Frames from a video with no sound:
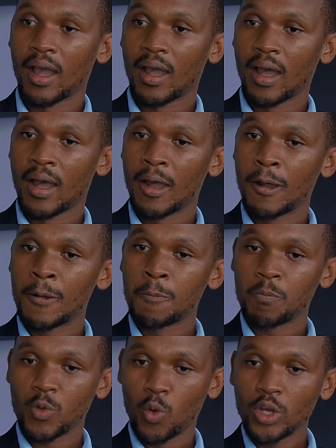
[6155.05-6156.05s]
Uh,
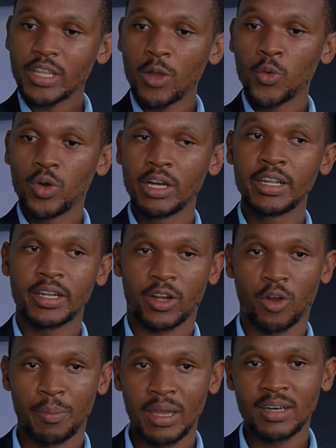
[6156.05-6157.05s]
what I would really
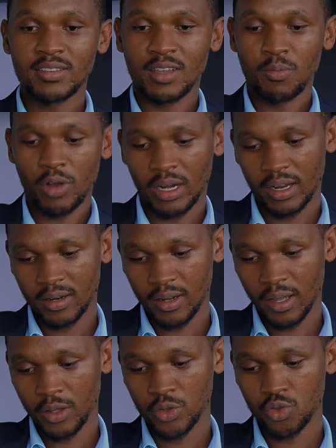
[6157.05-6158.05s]
recommend someone
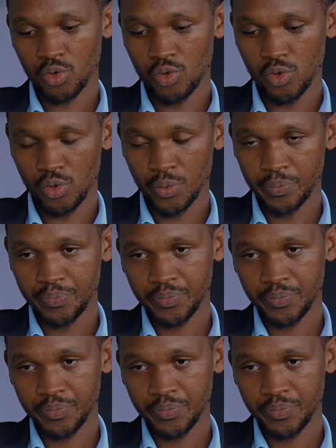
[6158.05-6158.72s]
uh, to do,